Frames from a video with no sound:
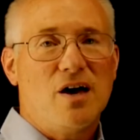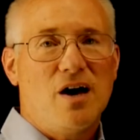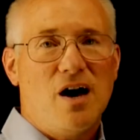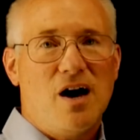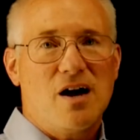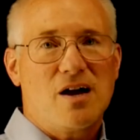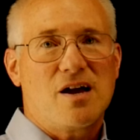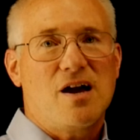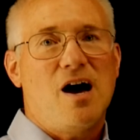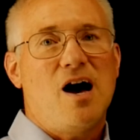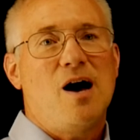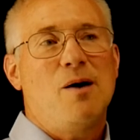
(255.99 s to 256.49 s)
a
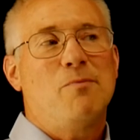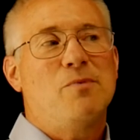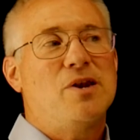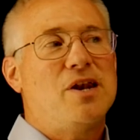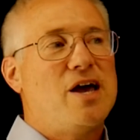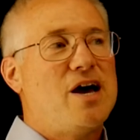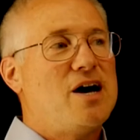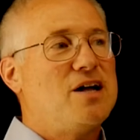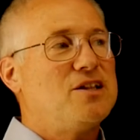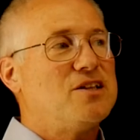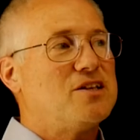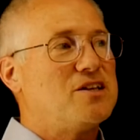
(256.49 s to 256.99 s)

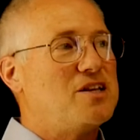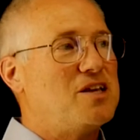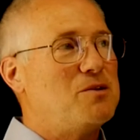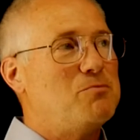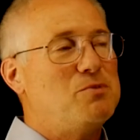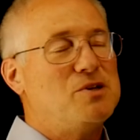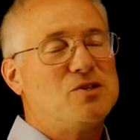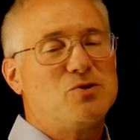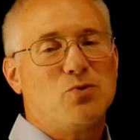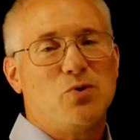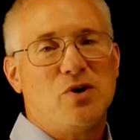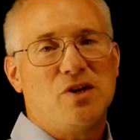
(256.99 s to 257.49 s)
commonality
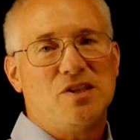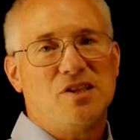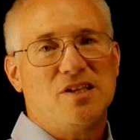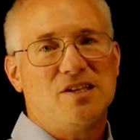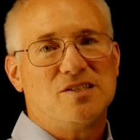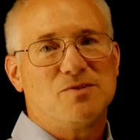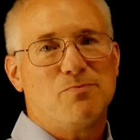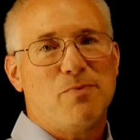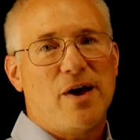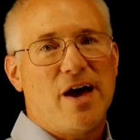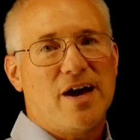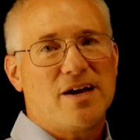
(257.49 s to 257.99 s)
between
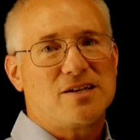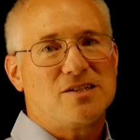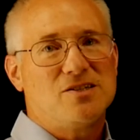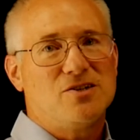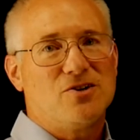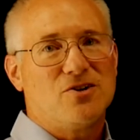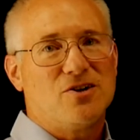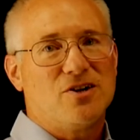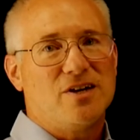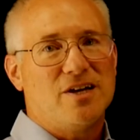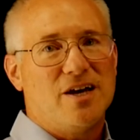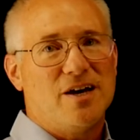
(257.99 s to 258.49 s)
these
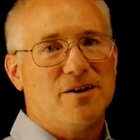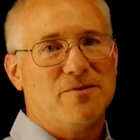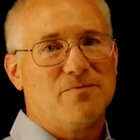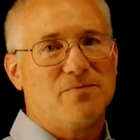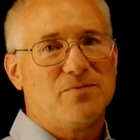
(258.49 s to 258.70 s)
bacteria.